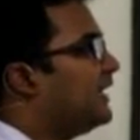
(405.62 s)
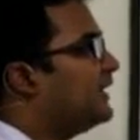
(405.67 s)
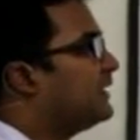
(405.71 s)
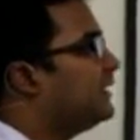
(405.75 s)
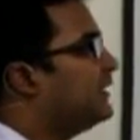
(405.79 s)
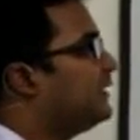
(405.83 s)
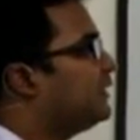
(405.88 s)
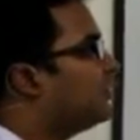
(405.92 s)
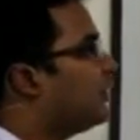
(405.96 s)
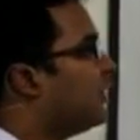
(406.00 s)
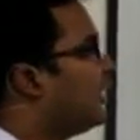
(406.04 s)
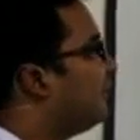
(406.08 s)
are
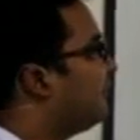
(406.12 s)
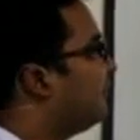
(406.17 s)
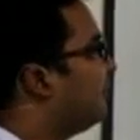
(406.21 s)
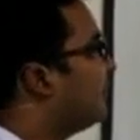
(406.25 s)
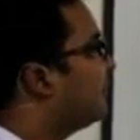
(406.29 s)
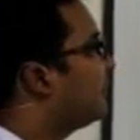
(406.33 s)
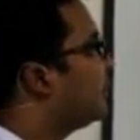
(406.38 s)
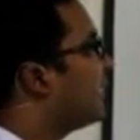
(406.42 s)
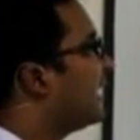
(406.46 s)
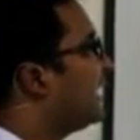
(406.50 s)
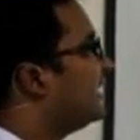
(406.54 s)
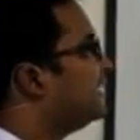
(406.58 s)
likely to
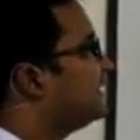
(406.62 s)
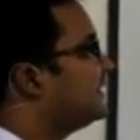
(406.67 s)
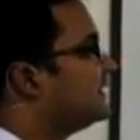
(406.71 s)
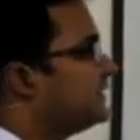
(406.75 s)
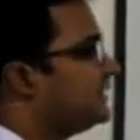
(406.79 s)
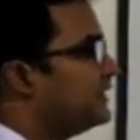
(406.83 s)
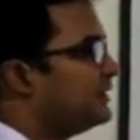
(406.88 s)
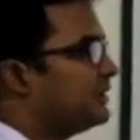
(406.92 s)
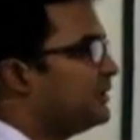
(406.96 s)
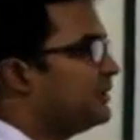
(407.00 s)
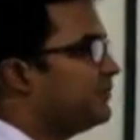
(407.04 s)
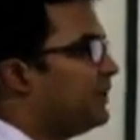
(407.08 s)
affect
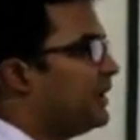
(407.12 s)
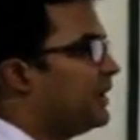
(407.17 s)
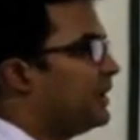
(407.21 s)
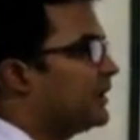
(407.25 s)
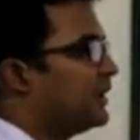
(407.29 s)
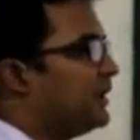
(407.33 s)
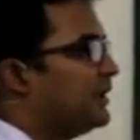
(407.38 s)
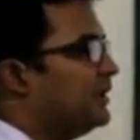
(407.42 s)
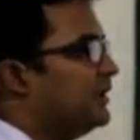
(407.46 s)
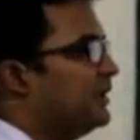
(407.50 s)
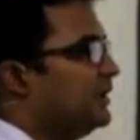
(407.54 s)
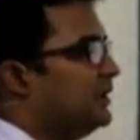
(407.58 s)
prices in the
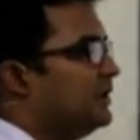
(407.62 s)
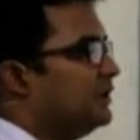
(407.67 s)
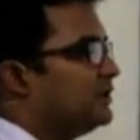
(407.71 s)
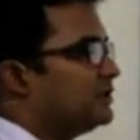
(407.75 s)
market.